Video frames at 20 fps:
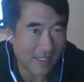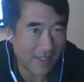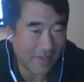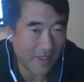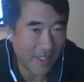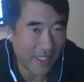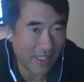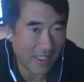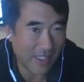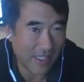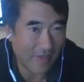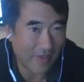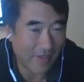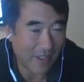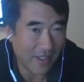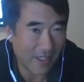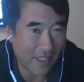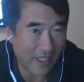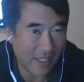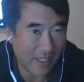of things, I
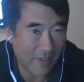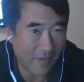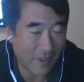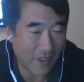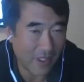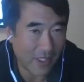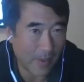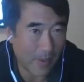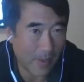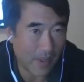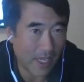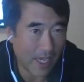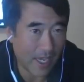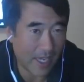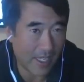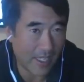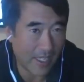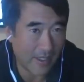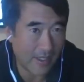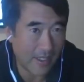feel like. And for someone that
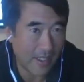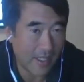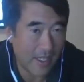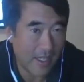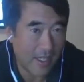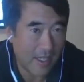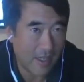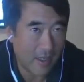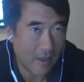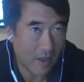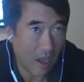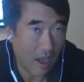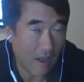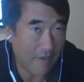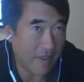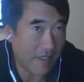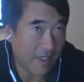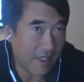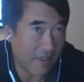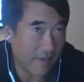is
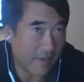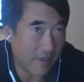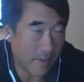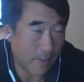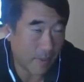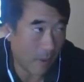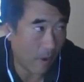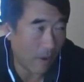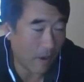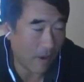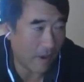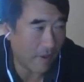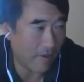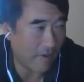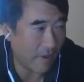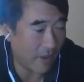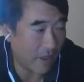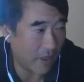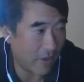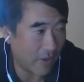obviously smart and a
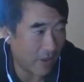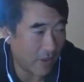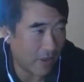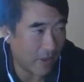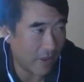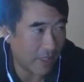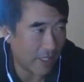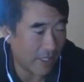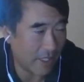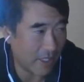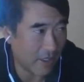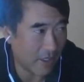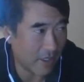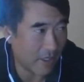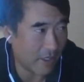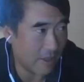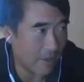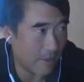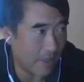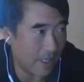very critical
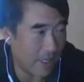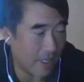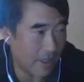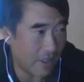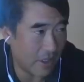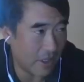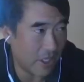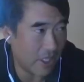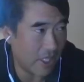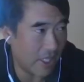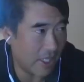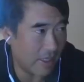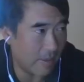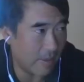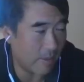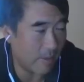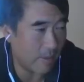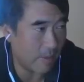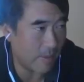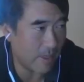thinker and good at,
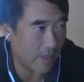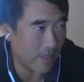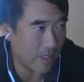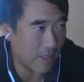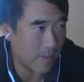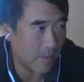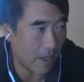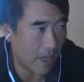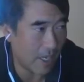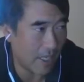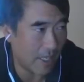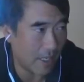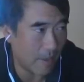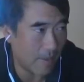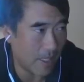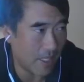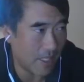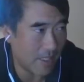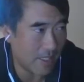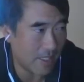spotting a
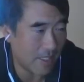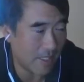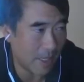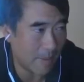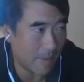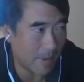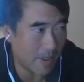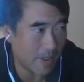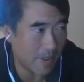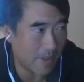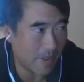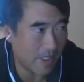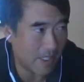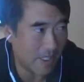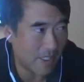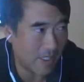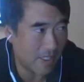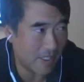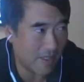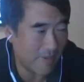bunch of these
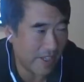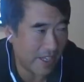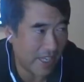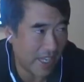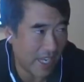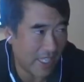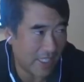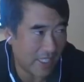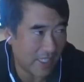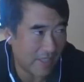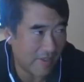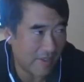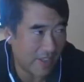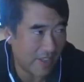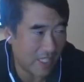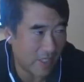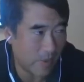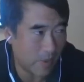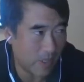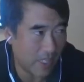opportunities as an
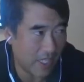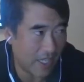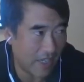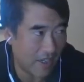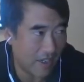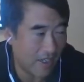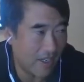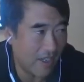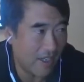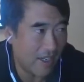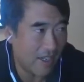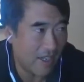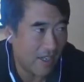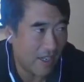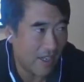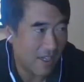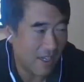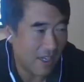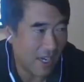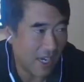advantage player,
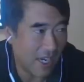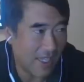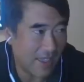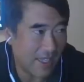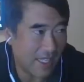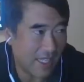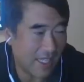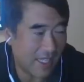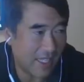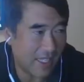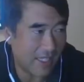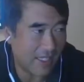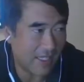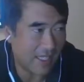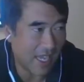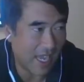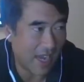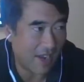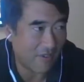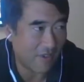I think his
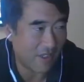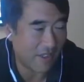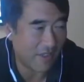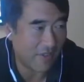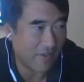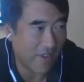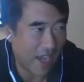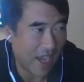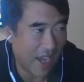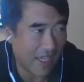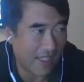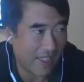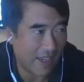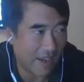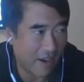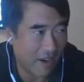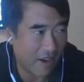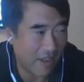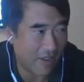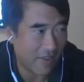after the fact
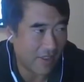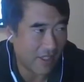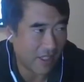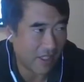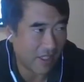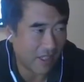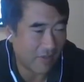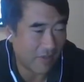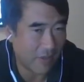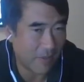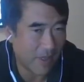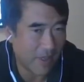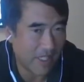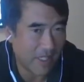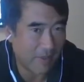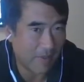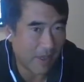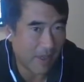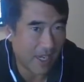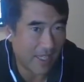narratives and
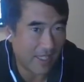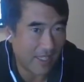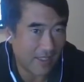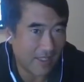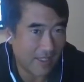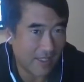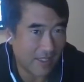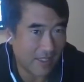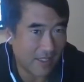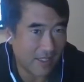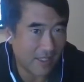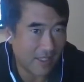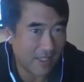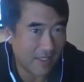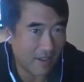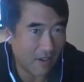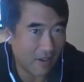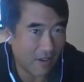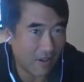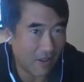confirmation biases
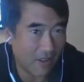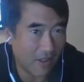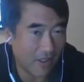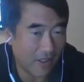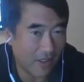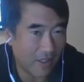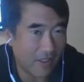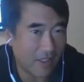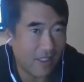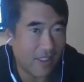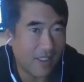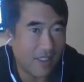are a little.